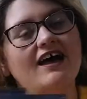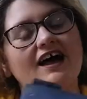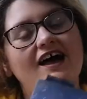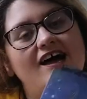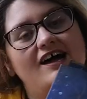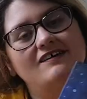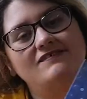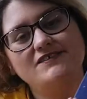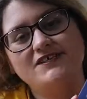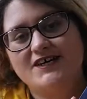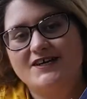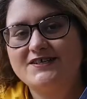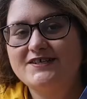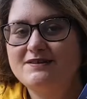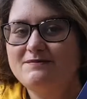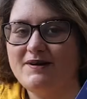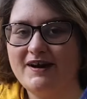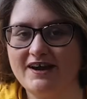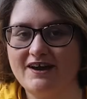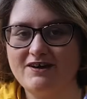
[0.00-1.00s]
I've chosen
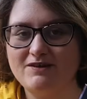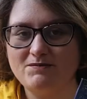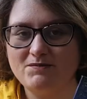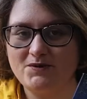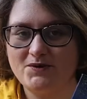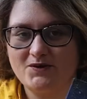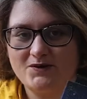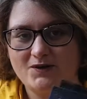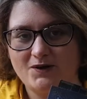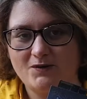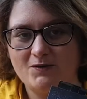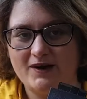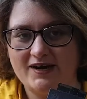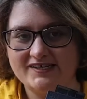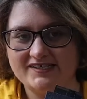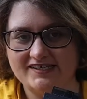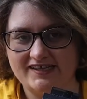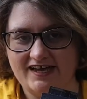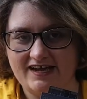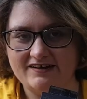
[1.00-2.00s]
my own book, The
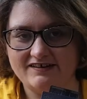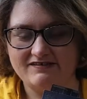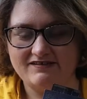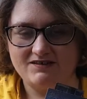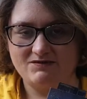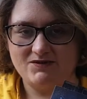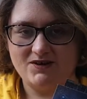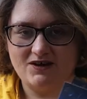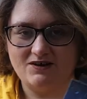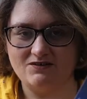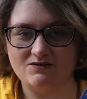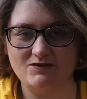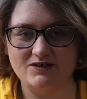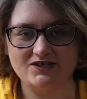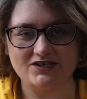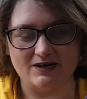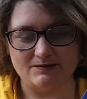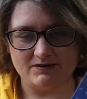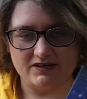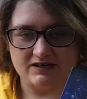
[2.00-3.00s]
Quiet at the End of the World, which
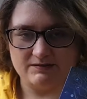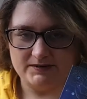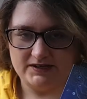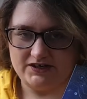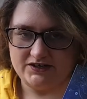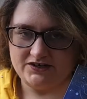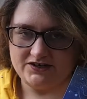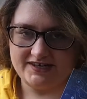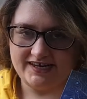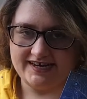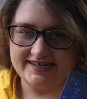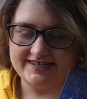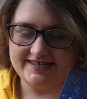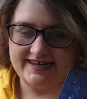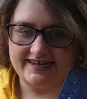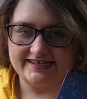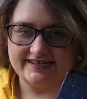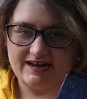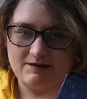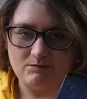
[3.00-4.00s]
I'm going to be using as an
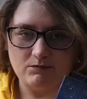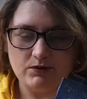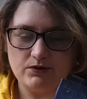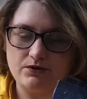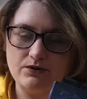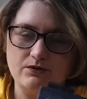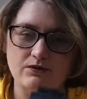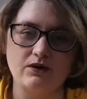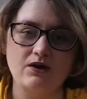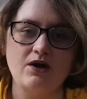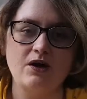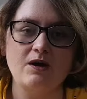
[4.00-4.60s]
example,